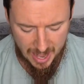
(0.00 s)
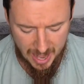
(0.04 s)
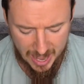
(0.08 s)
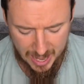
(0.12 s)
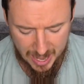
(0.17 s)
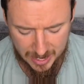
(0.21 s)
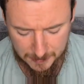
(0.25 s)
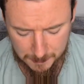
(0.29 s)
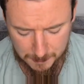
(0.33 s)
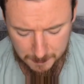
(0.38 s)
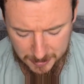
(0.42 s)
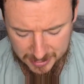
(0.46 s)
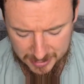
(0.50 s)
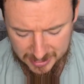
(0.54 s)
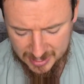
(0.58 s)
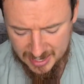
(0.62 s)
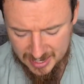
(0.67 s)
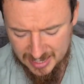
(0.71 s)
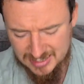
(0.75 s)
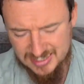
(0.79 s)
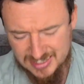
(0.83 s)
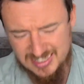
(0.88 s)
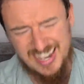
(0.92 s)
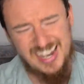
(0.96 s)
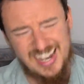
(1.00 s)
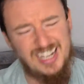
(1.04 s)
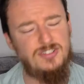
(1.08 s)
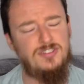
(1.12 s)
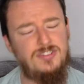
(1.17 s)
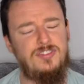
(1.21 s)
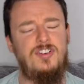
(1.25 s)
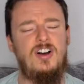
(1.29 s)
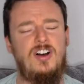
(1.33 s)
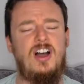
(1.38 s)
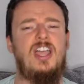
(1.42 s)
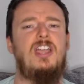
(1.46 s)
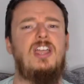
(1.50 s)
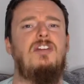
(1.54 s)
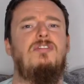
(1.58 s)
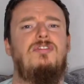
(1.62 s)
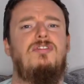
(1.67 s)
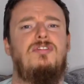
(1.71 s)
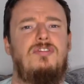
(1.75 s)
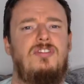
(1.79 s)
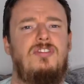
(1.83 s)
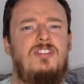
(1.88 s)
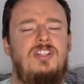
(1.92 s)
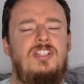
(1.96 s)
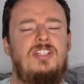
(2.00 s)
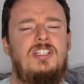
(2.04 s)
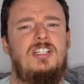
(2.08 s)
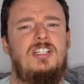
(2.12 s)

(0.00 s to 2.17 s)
and a stage 5